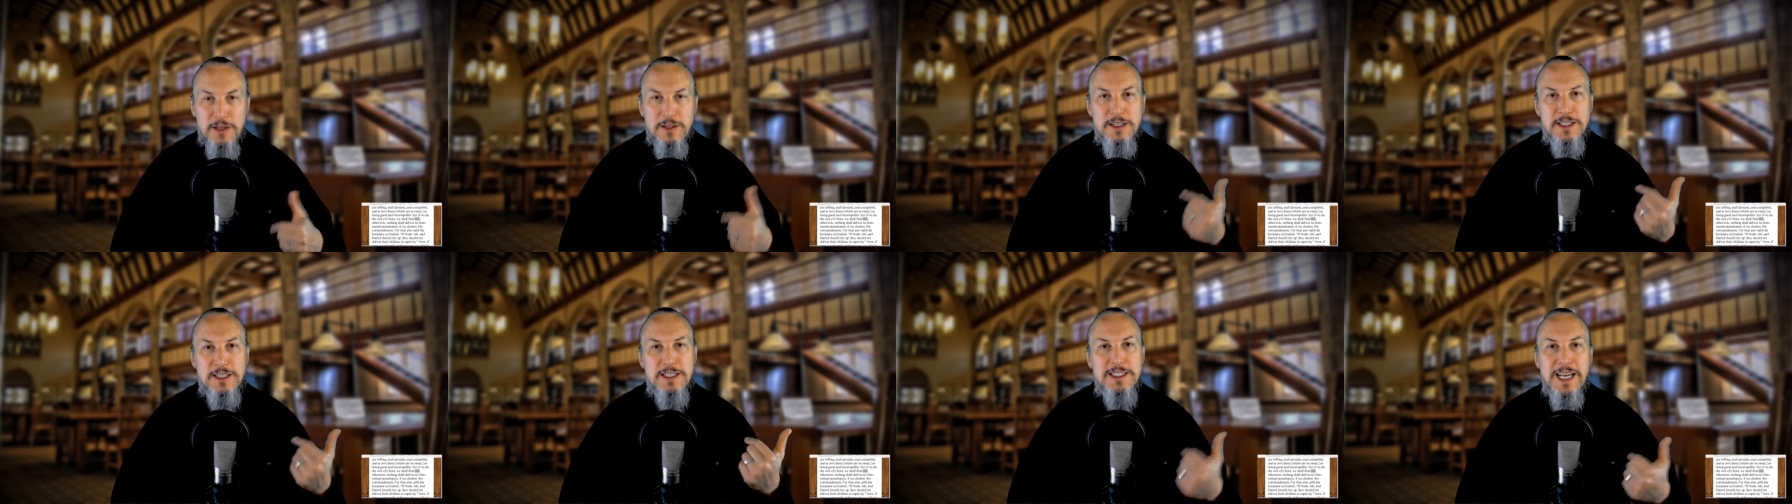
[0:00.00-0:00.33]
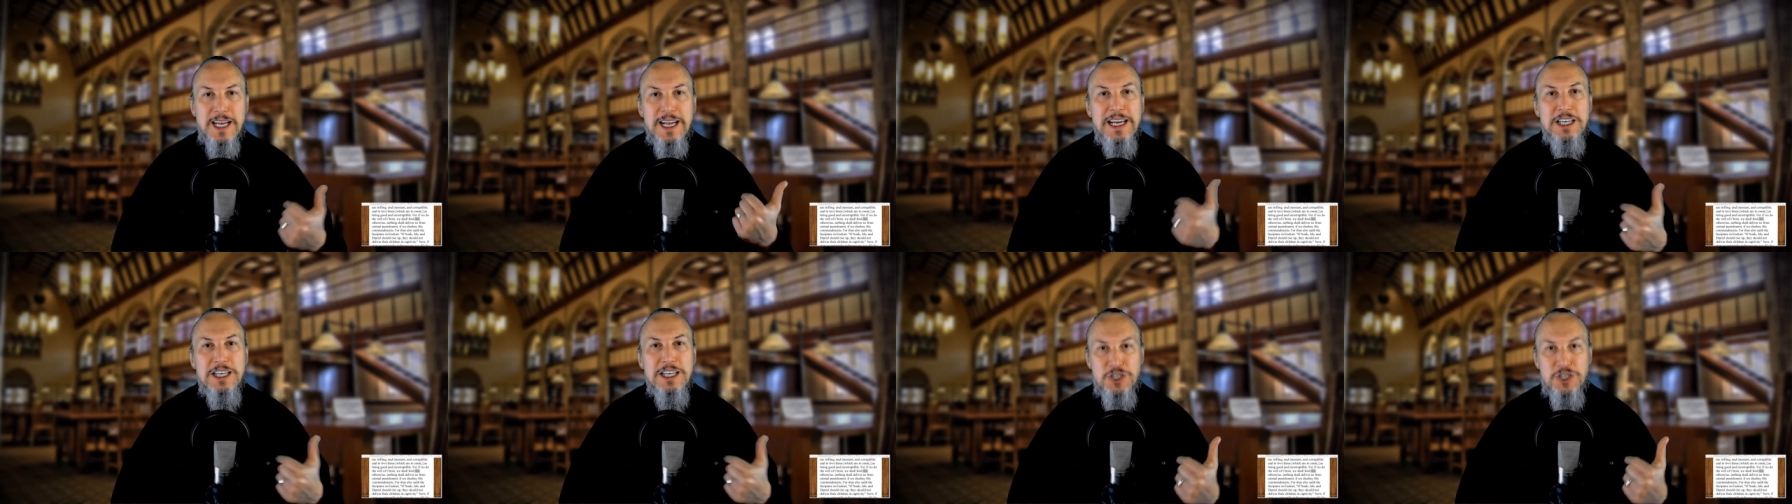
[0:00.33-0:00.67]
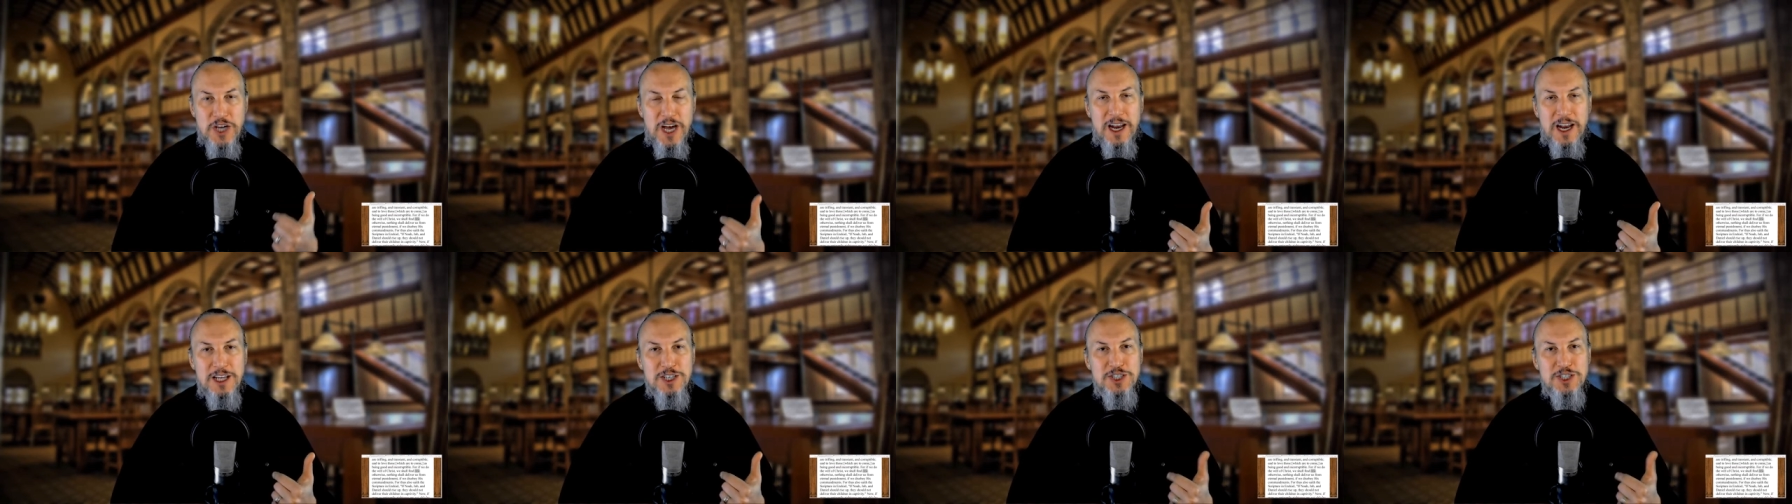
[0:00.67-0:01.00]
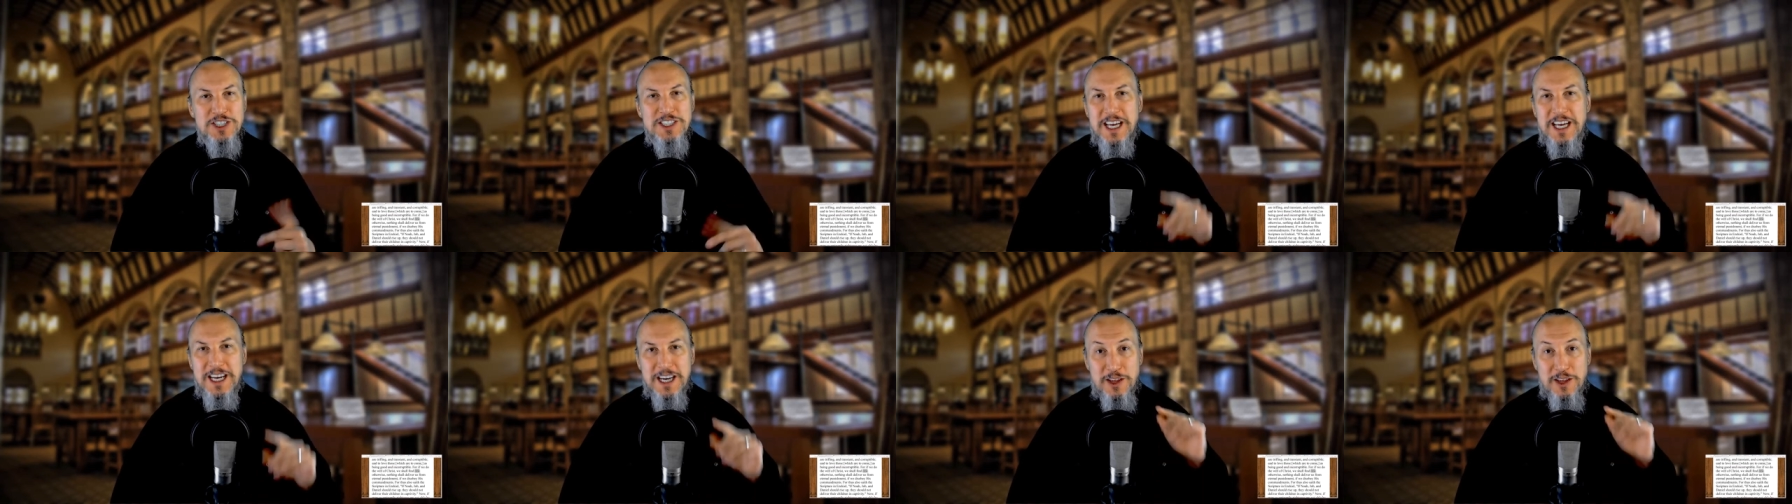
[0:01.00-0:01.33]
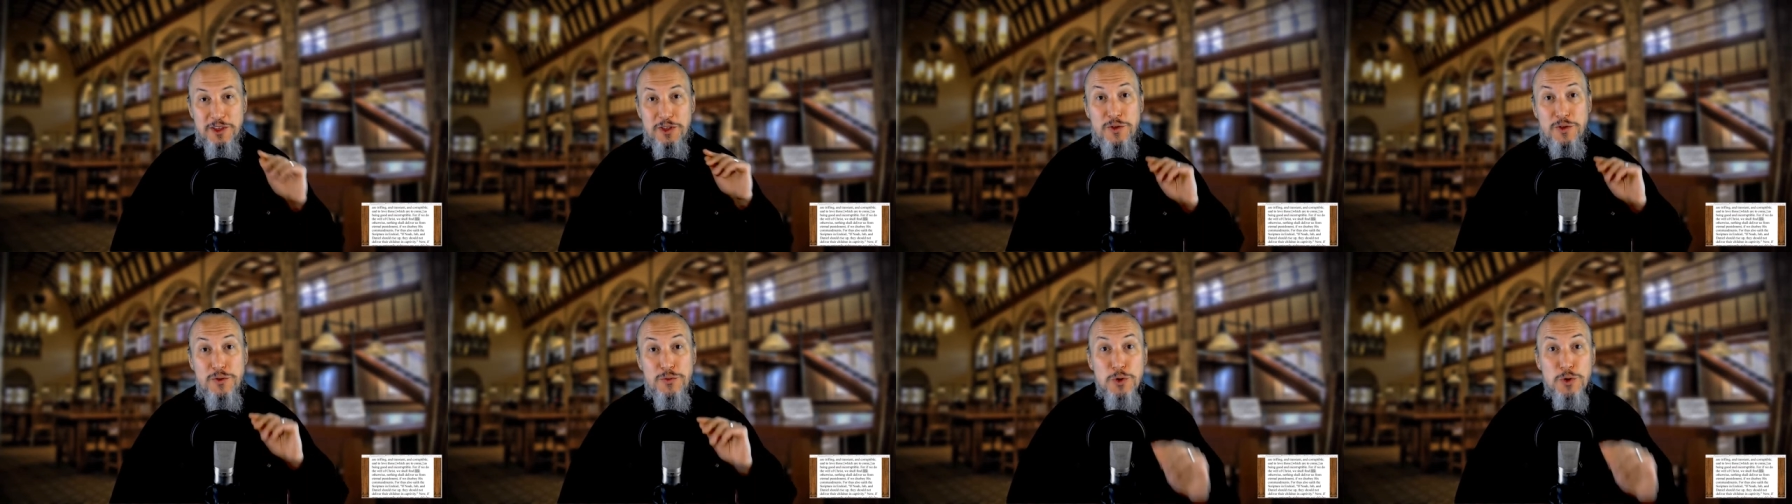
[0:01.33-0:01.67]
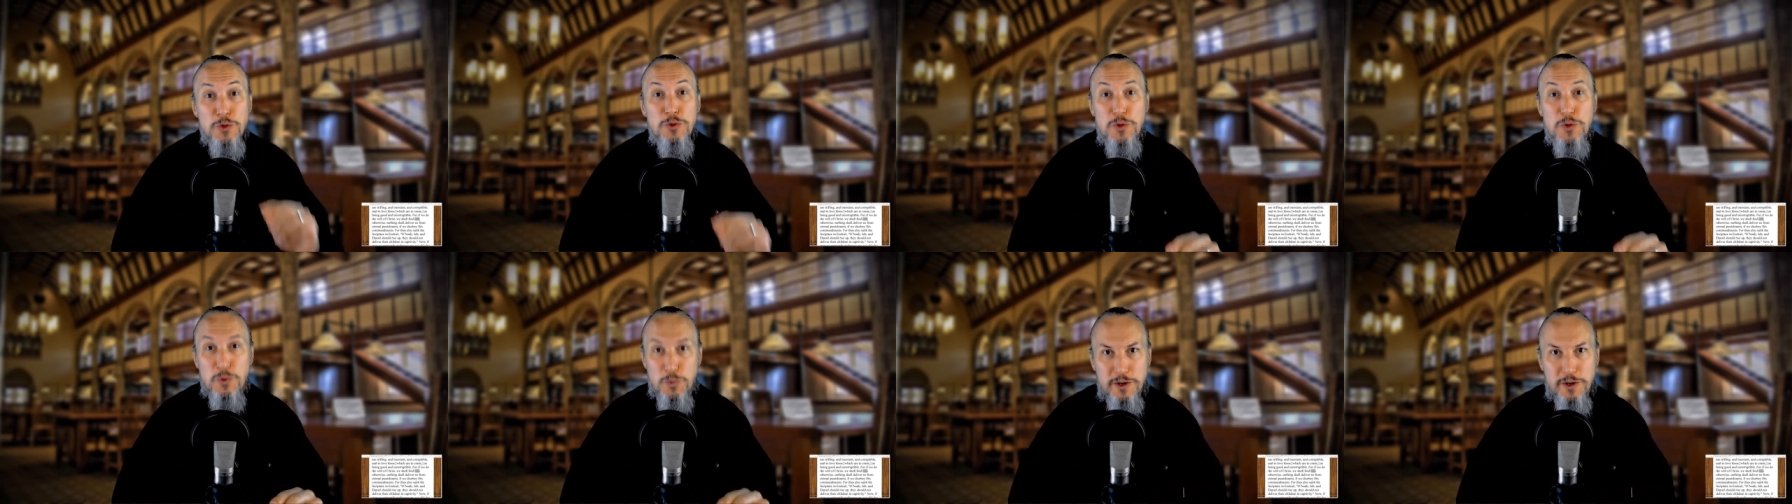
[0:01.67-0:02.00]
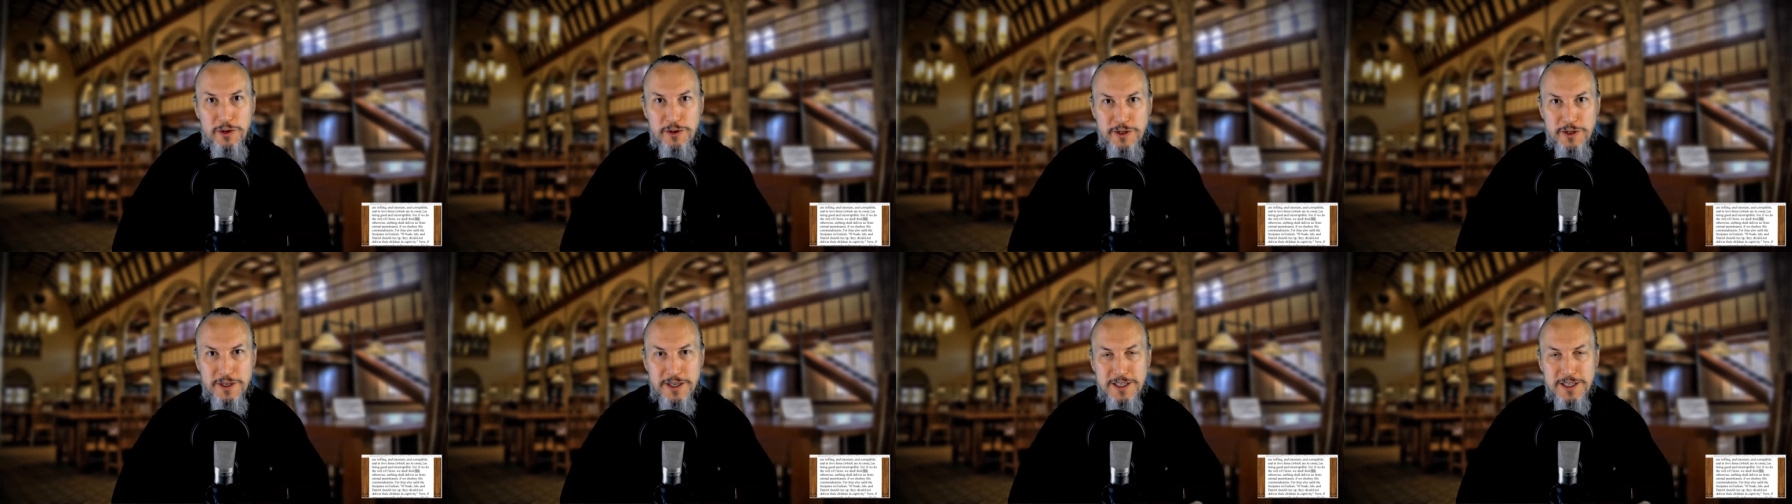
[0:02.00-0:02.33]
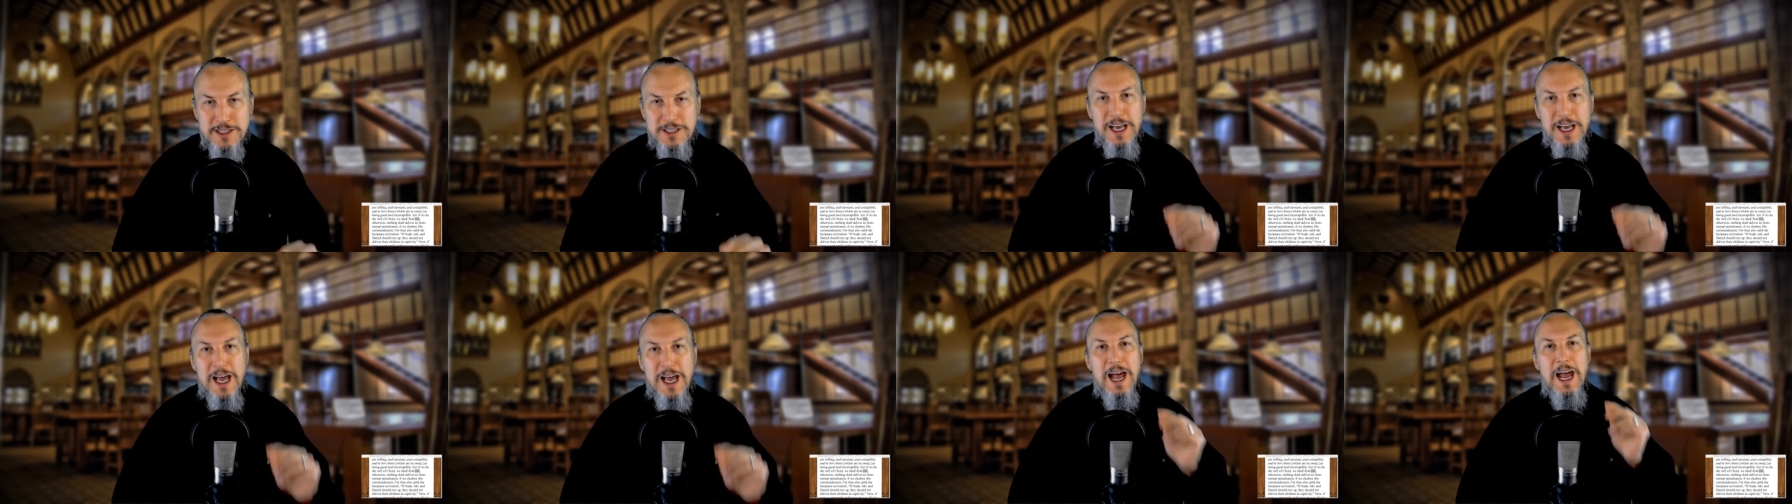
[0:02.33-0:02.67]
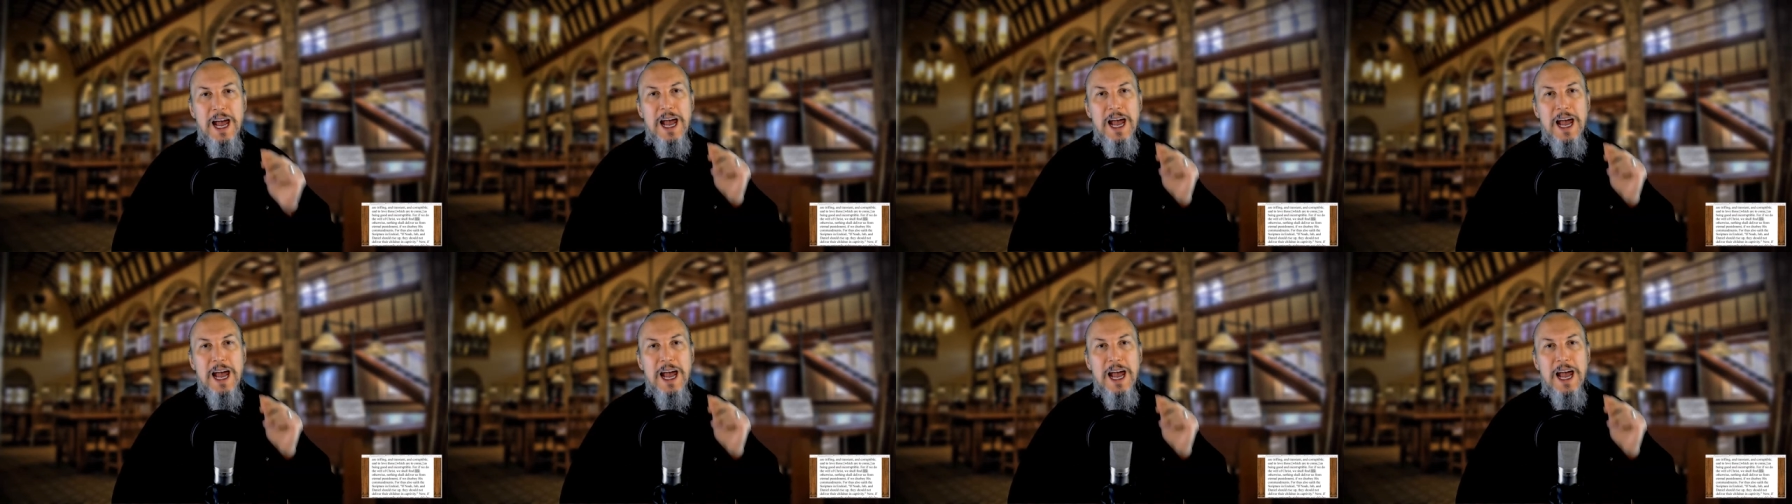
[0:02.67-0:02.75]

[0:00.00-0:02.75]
The second challenge is getting through the wilderness